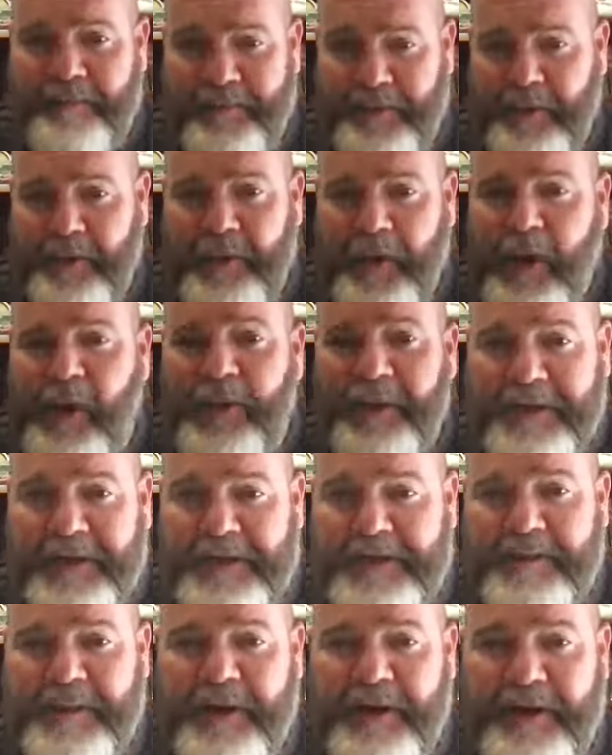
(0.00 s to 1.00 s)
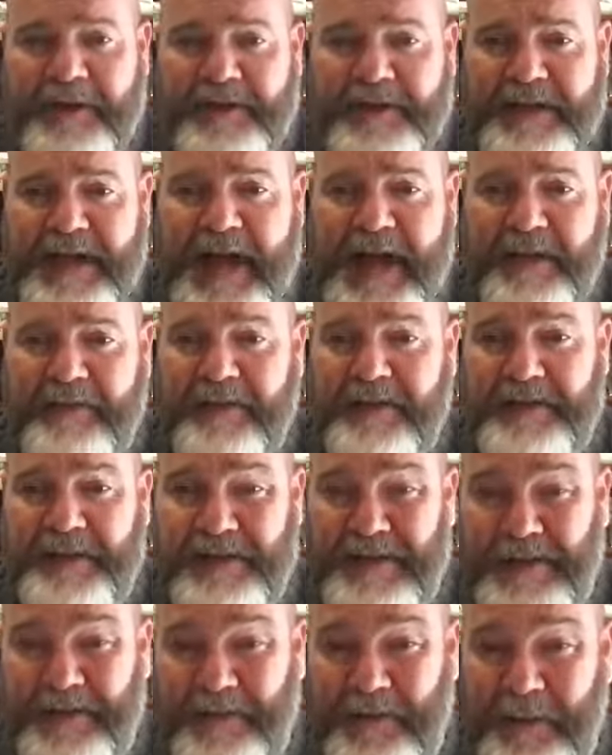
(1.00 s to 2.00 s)
through the Holy Spirit inside of us.
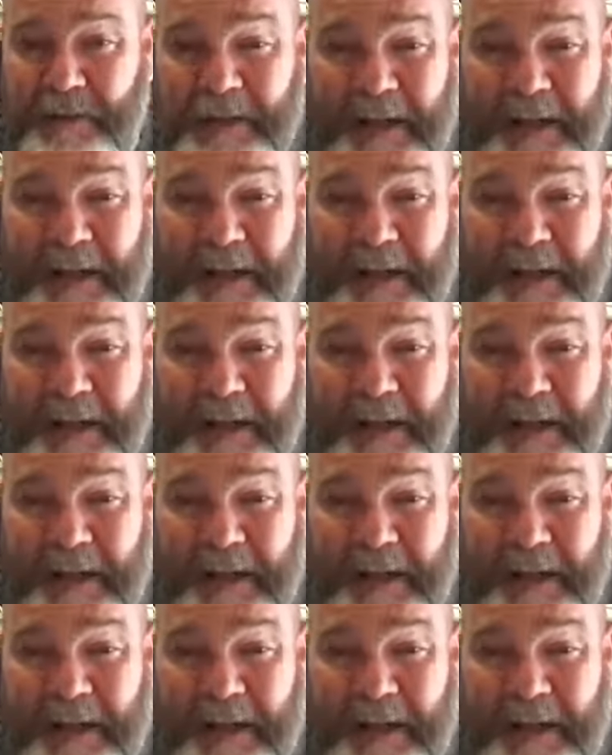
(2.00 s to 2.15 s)
Because if you're